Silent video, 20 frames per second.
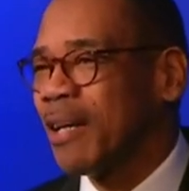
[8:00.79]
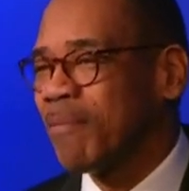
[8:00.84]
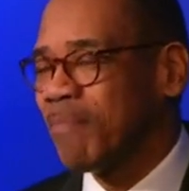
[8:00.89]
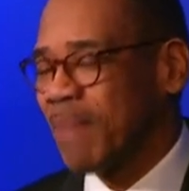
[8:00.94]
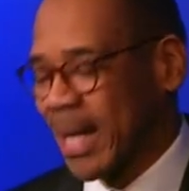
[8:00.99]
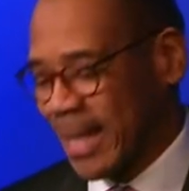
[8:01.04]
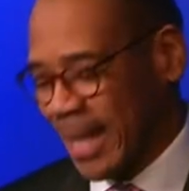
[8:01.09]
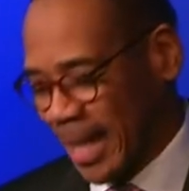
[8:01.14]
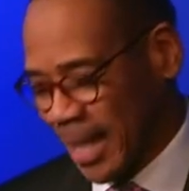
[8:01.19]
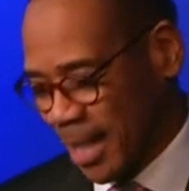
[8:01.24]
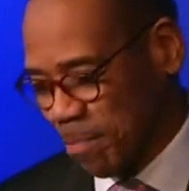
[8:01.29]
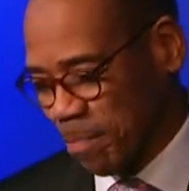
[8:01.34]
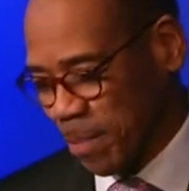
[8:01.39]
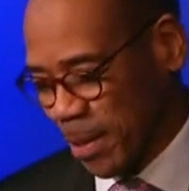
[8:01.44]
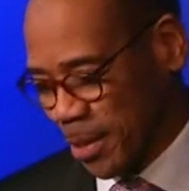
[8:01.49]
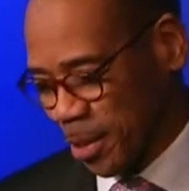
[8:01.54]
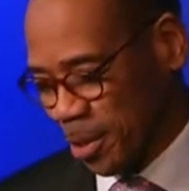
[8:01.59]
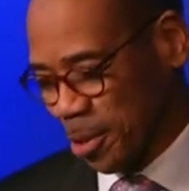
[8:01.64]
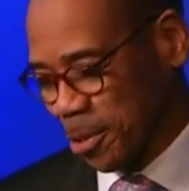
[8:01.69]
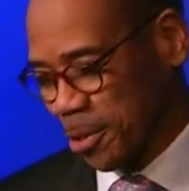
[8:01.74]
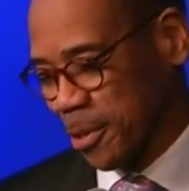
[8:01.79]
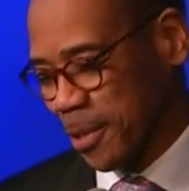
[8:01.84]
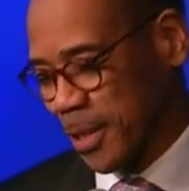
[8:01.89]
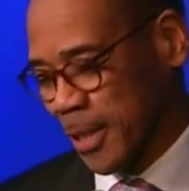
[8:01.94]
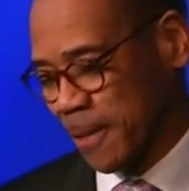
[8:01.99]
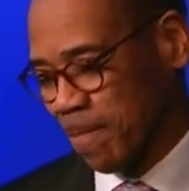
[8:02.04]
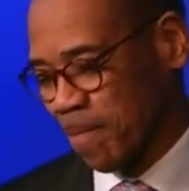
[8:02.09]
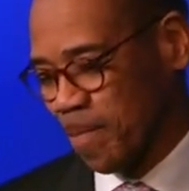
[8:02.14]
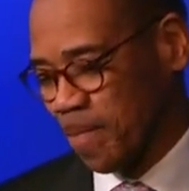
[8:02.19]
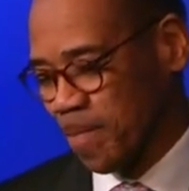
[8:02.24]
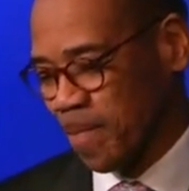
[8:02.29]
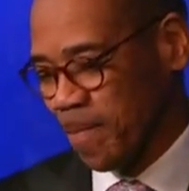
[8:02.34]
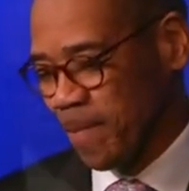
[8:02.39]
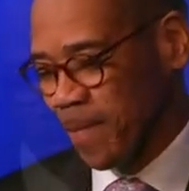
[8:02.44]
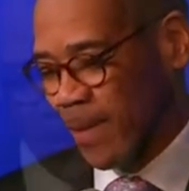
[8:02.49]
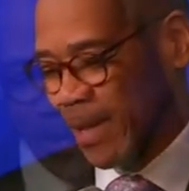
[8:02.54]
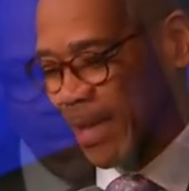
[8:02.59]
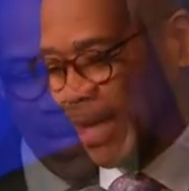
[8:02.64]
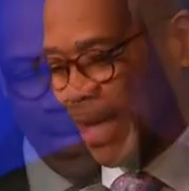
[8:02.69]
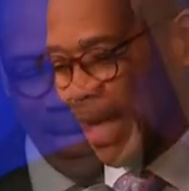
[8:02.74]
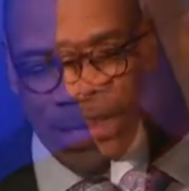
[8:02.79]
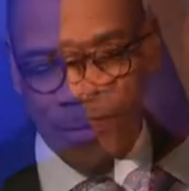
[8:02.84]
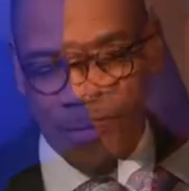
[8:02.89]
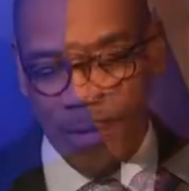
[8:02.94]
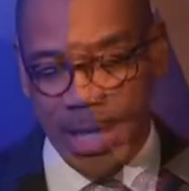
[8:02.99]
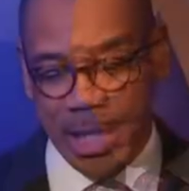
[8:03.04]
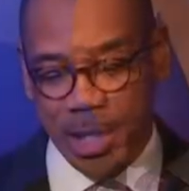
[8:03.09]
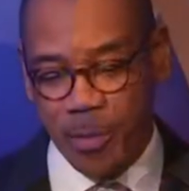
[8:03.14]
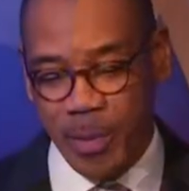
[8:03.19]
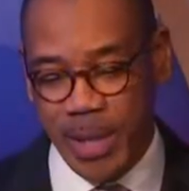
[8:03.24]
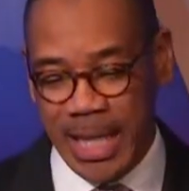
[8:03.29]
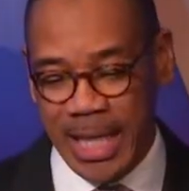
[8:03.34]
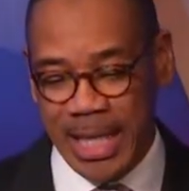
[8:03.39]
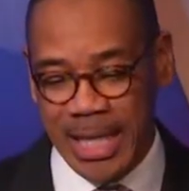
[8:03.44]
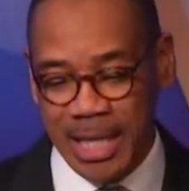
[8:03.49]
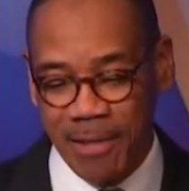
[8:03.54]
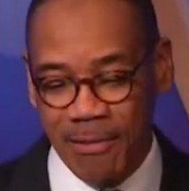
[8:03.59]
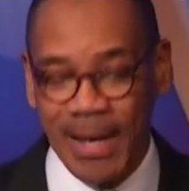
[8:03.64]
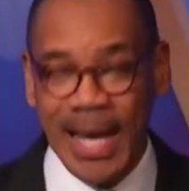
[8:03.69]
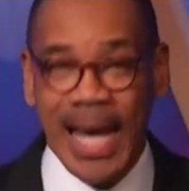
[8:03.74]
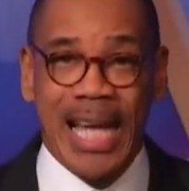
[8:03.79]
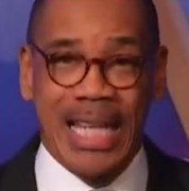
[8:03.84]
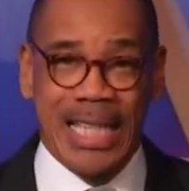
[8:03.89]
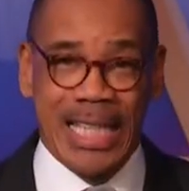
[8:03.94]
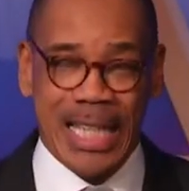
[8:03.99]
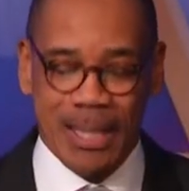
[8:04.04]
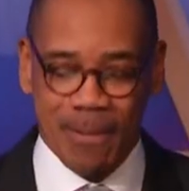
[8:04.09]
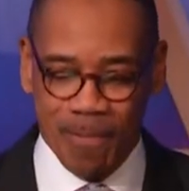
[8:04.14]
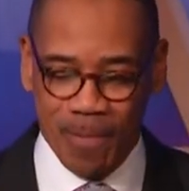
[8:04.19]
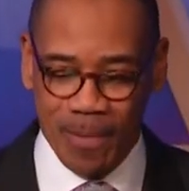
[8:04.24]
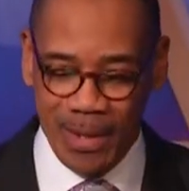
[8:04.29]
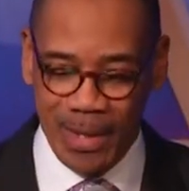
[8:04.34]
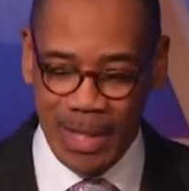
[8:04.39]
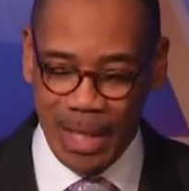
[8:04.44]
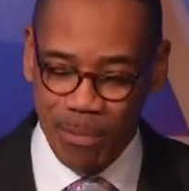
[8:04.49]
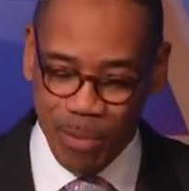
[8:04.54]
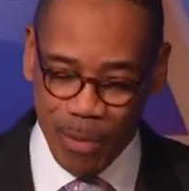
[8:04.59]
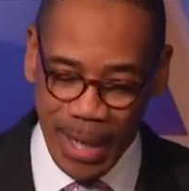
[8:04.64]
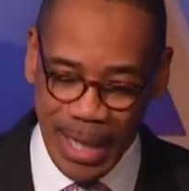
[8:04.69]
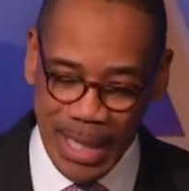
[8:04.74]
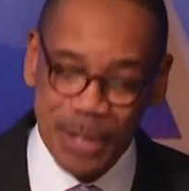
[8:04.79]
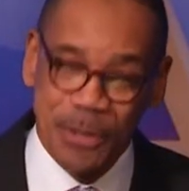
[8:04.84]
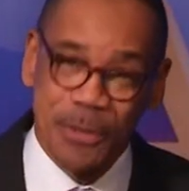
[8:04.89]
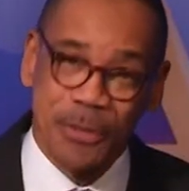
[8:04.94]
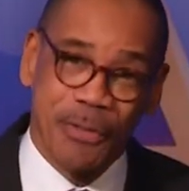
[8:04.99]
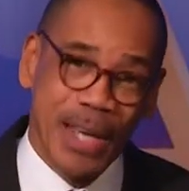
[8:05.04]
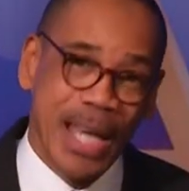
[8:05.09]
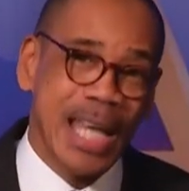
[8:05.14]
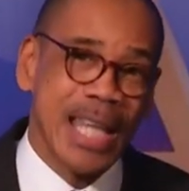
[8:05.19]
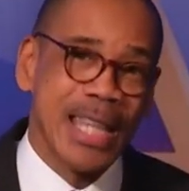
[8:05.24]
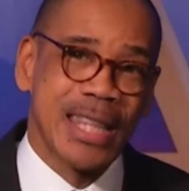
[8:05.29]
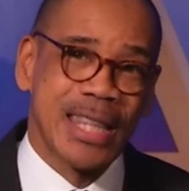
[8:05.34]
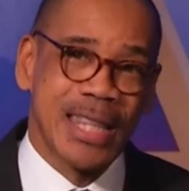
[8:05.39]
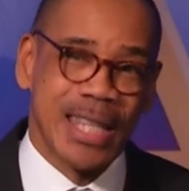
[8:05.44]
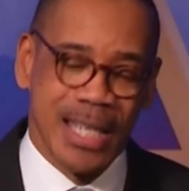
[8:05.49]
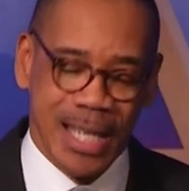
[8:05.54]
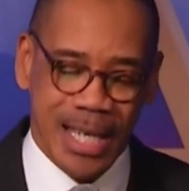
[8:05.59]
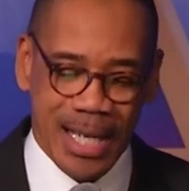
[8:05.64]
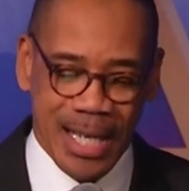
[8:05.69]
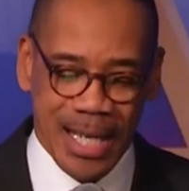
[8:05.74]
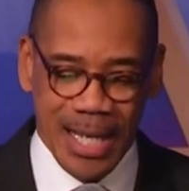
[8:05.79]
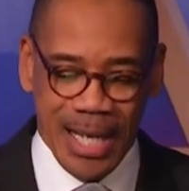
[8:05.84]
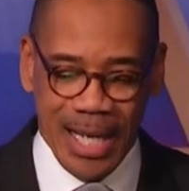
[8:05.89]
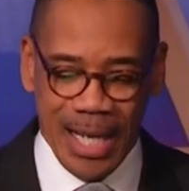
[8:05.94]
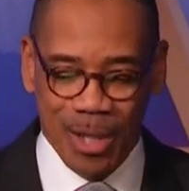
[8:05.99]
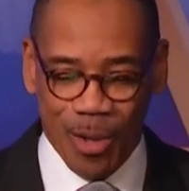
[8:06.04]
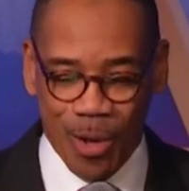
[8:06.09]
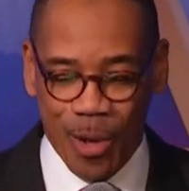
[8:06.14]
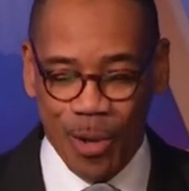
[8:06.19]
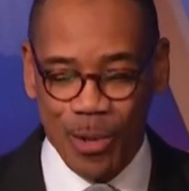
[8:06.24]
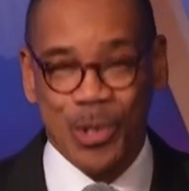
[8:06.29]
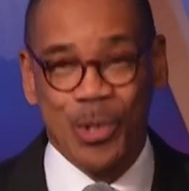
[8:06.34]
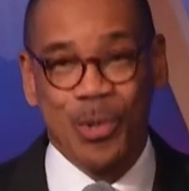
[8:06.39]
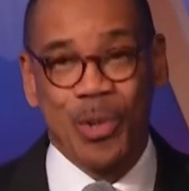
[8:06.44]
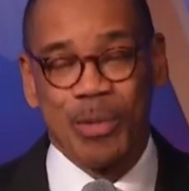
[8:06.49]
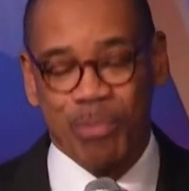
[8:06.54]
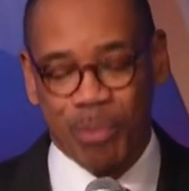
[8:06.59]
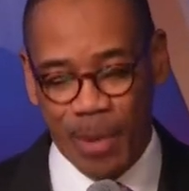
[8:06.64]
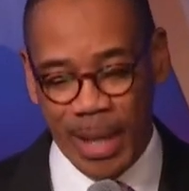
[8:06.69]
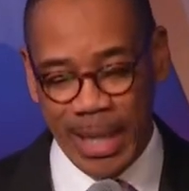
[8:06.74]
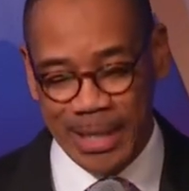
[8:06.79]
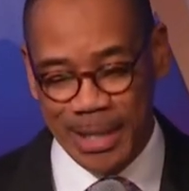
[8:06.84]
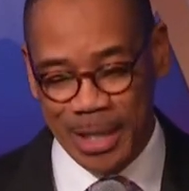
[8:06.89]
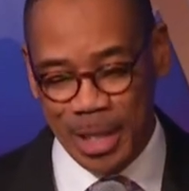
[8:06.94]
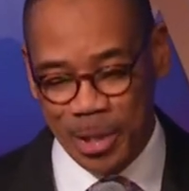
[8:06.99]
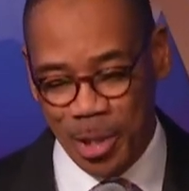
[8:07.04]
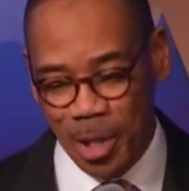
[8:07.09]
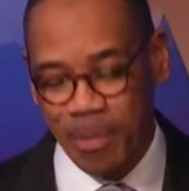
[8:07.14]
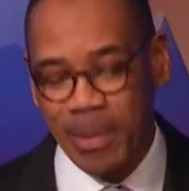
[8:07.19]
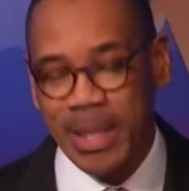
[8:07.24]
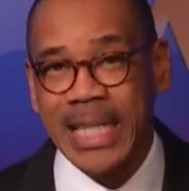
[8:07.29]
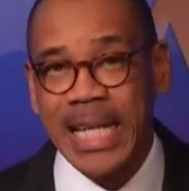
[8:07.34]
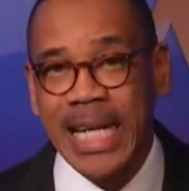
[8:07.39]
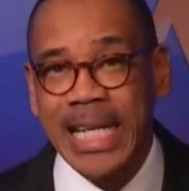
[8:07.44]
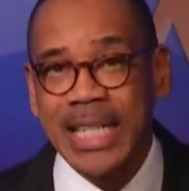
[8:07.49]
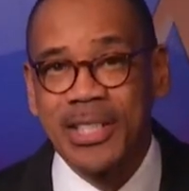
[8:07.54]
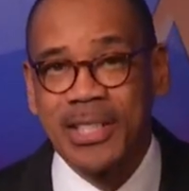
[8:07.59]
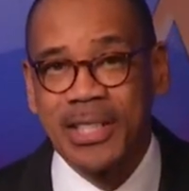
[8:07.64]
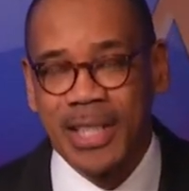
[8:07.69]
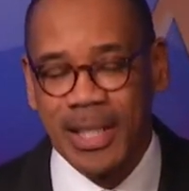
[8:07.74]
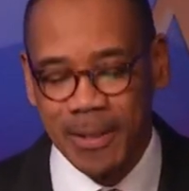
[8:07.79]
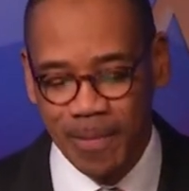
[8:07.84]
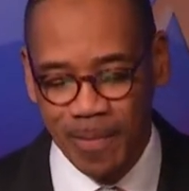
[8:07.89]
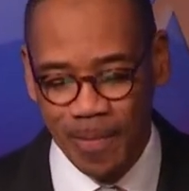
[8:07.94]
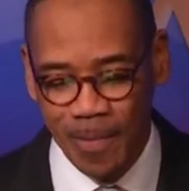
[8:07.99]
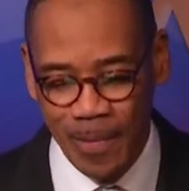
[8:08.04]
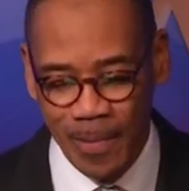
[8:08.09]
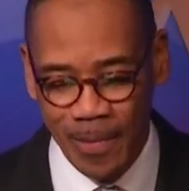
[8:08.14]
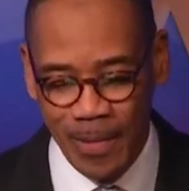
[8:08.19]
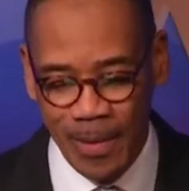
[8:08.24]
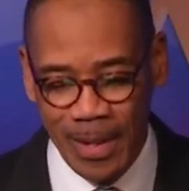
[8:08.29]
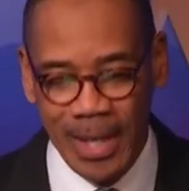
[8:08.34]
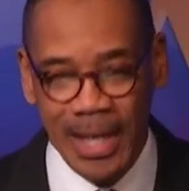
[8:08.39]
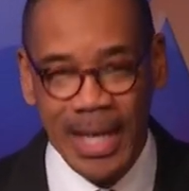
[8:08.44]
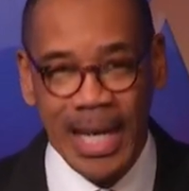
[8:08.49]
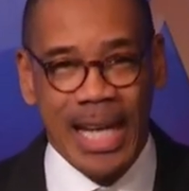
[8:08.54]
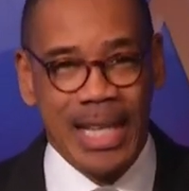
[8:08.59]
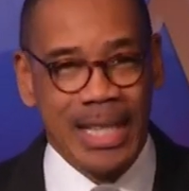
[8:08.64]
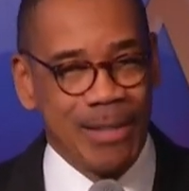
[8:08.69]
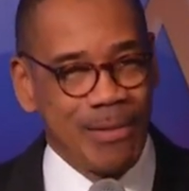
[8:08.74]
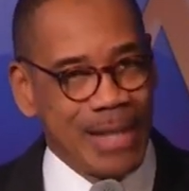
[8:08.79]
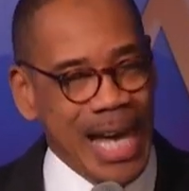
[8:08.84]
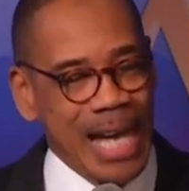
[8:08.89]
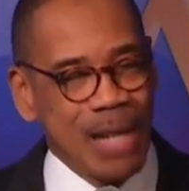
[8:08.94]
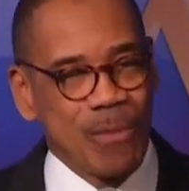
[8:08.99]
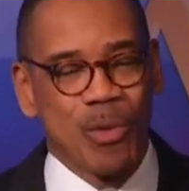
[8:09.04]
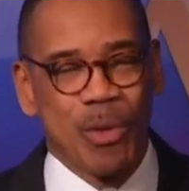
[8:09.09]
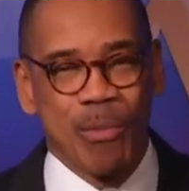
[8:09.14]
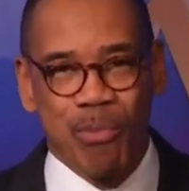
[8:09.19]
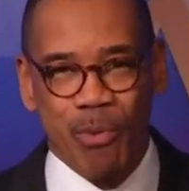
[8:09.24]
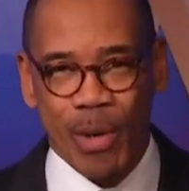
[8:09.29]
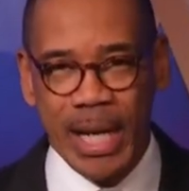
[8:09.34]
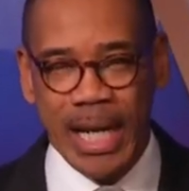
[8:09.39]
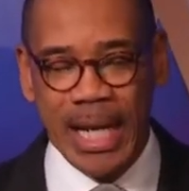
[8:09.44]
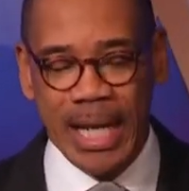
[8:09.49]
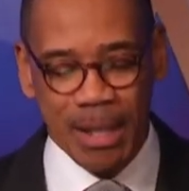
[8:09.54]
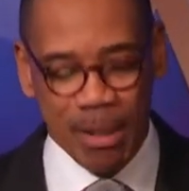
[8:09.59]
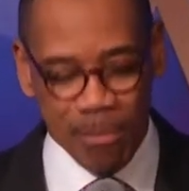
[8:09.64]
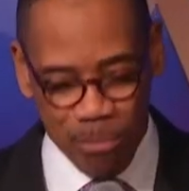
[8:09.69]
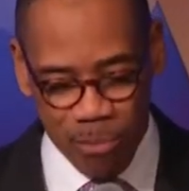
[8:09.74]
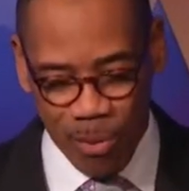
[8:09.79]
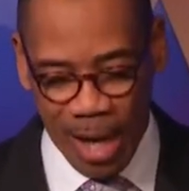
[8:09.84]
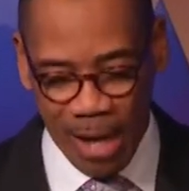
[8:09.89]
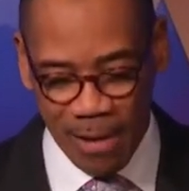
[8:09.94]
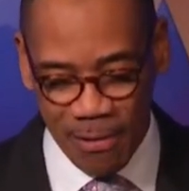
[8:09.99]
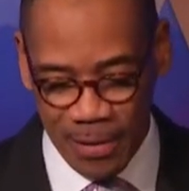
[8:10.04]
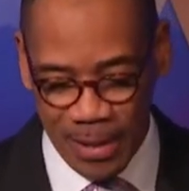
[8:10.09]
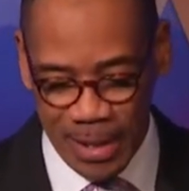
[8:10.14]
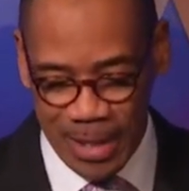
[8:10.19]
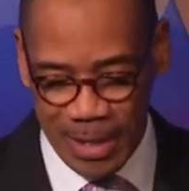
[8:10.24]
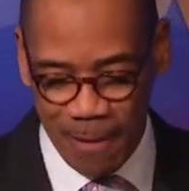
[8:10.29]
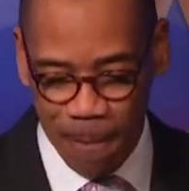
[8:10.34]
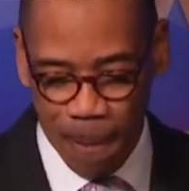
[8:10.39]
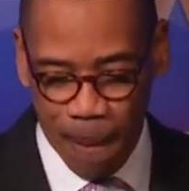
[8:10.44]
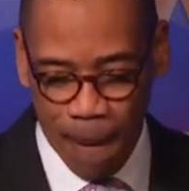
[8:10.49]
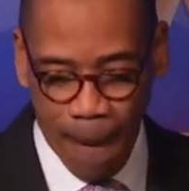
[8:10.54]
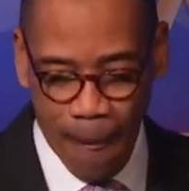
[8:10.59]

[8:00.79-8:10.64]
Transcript: and by the help of the Lord. It's victory in the valley that brings faith, and also it brings determination, and that will bring profit.